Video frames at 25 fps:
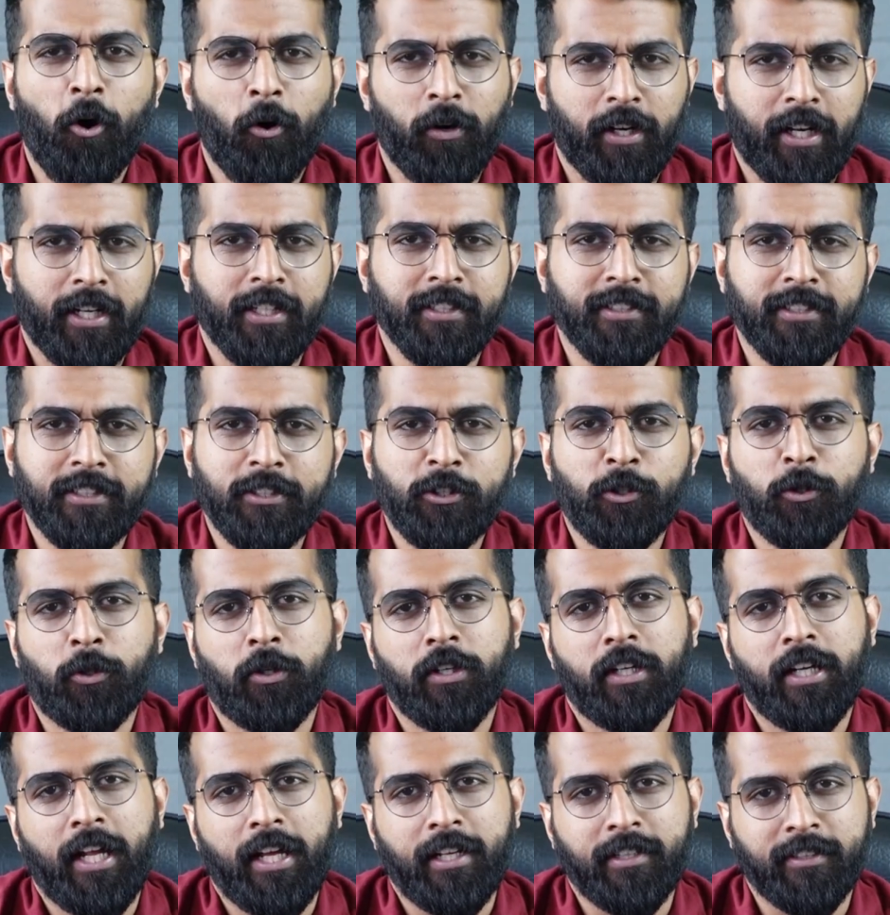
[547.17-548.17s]
Or else
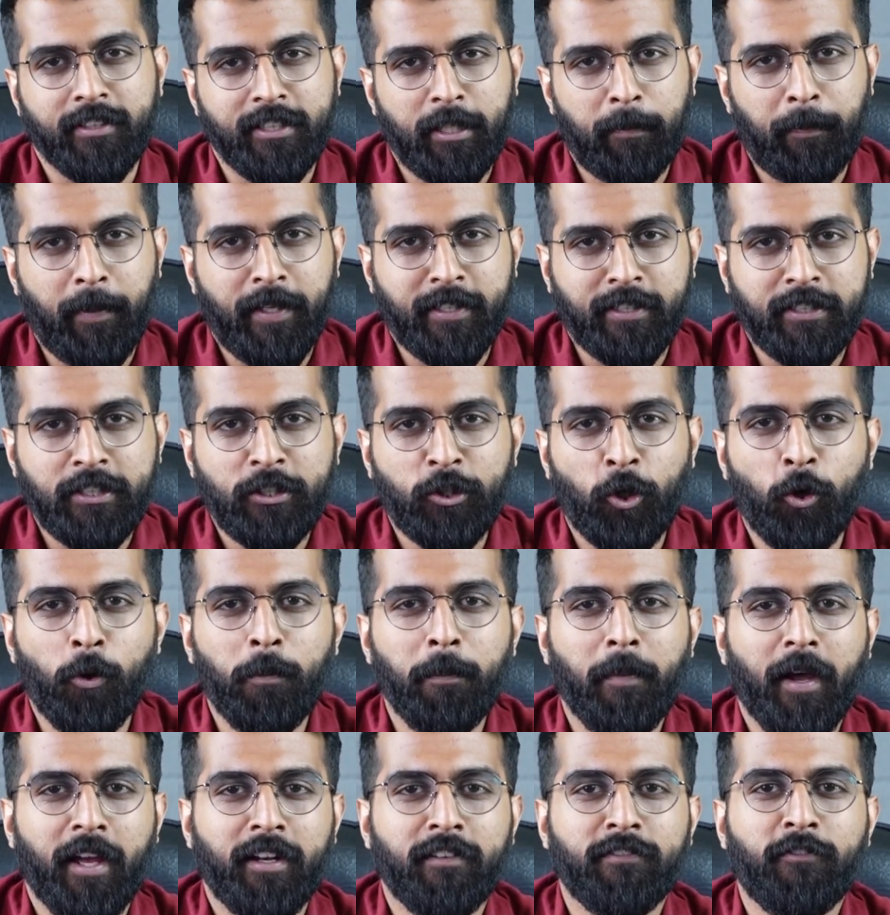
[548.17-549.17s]
you could enter the patient's
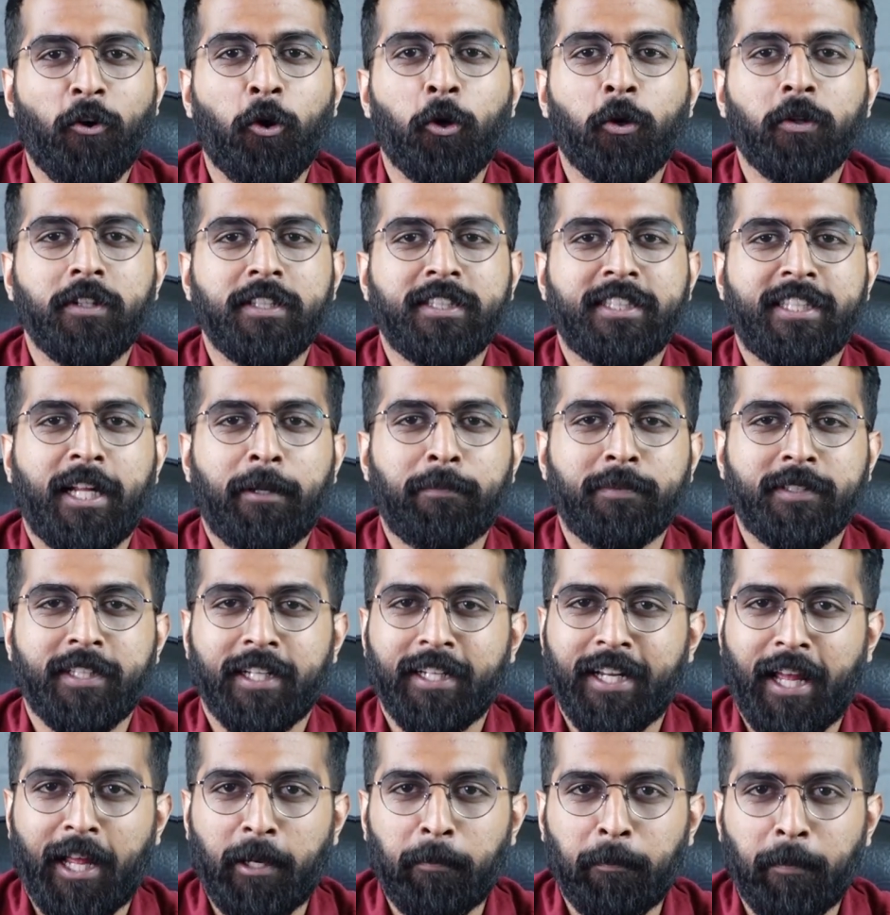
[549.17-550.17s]
home and follow the
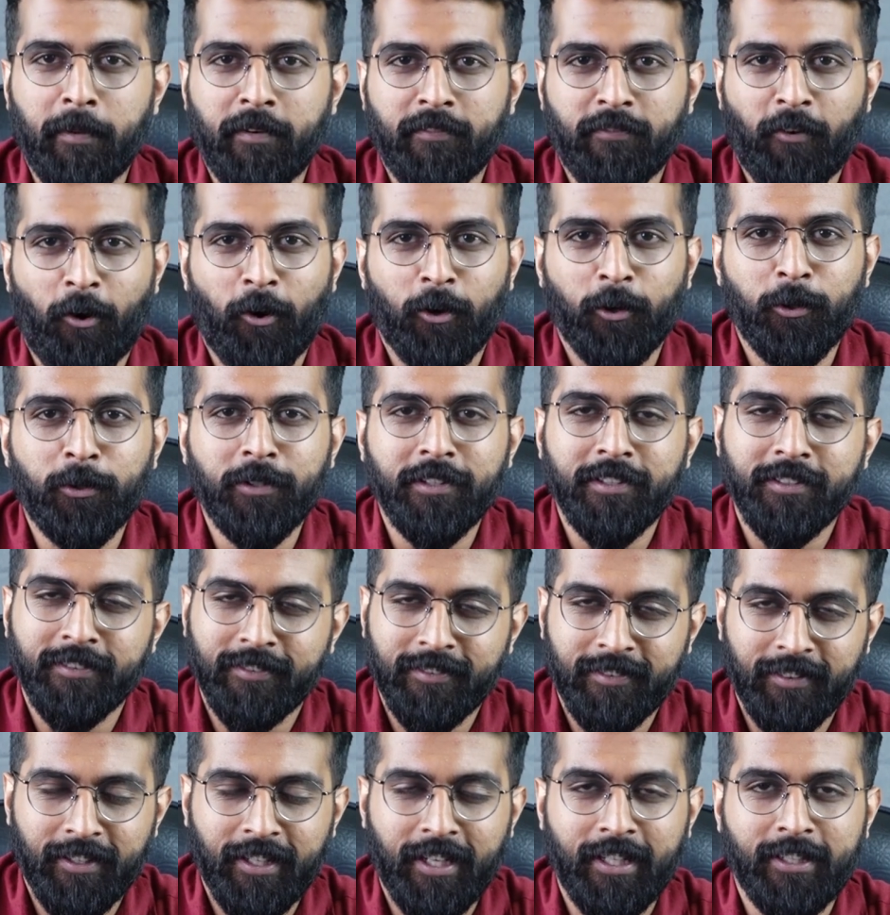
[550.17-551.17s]
steps that Anpin followed
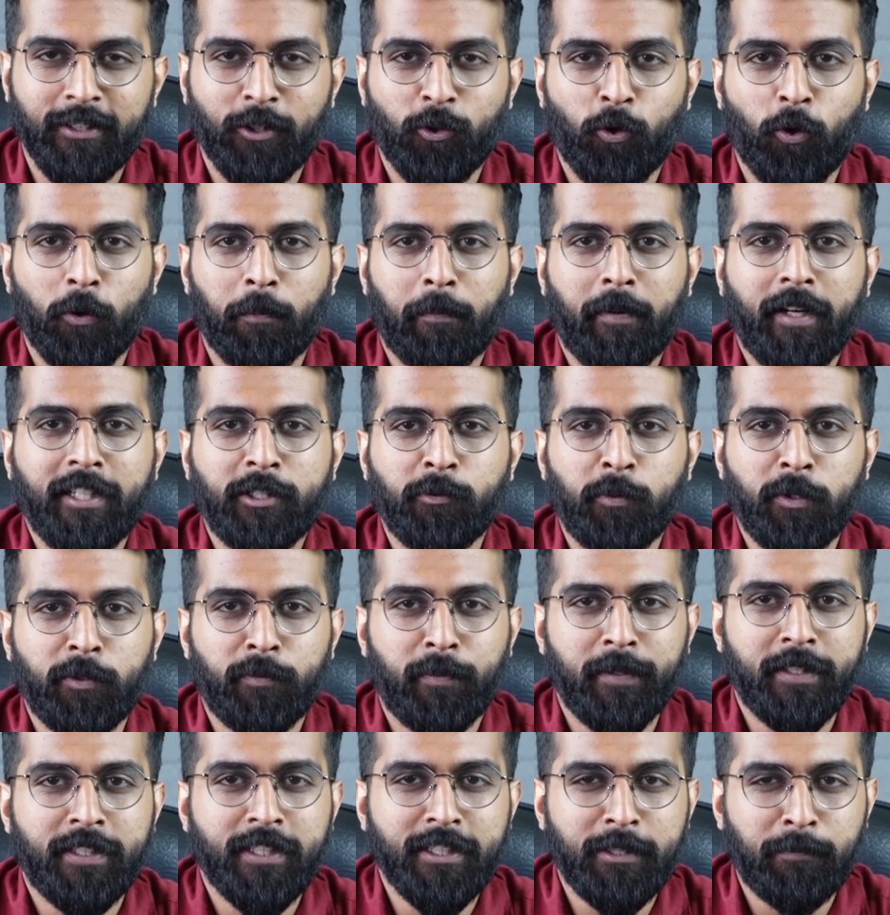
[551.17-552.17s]
in the role plays
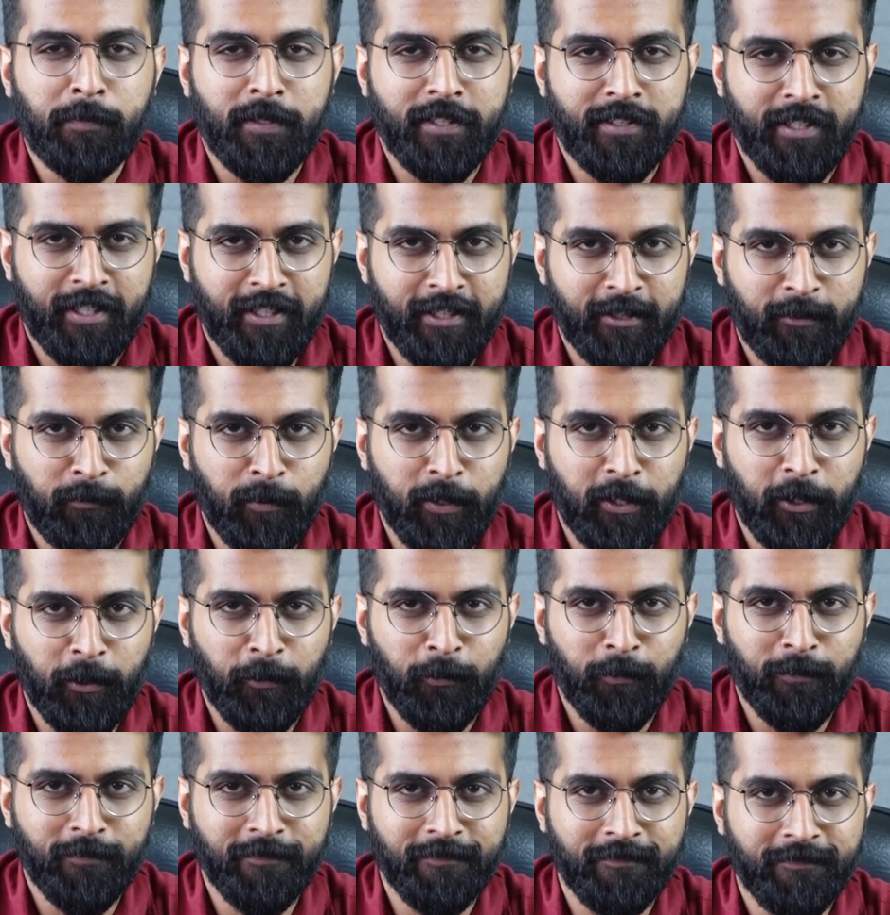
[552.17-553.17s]
which we just presented
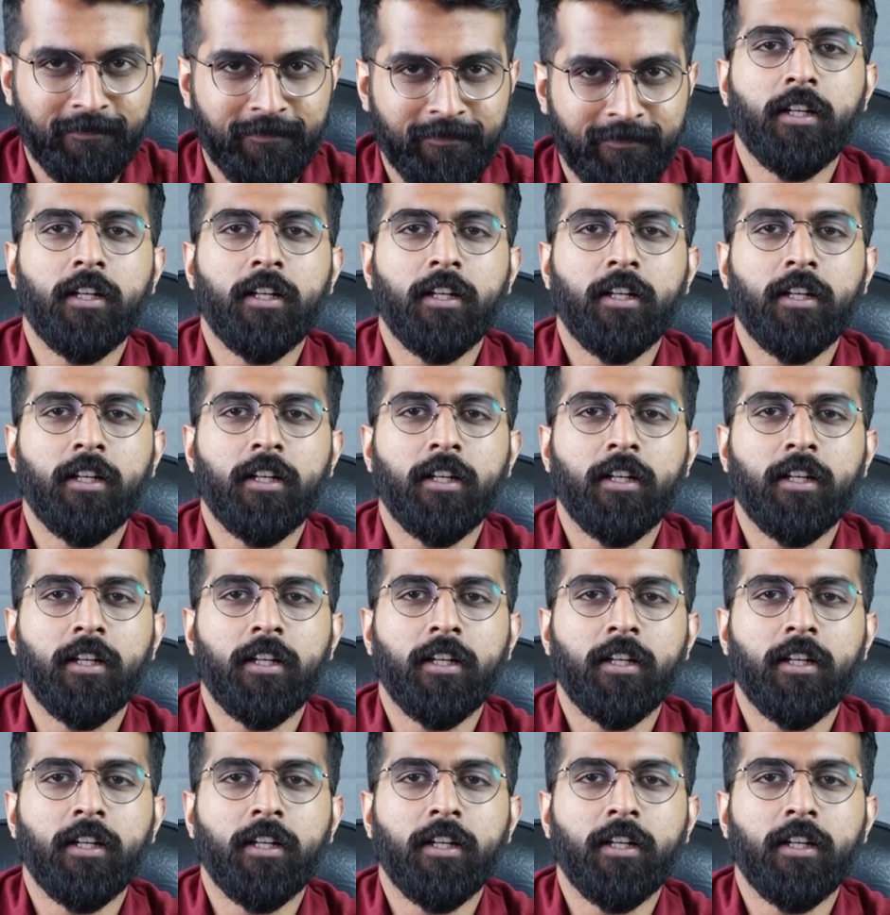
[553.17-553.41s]
with you.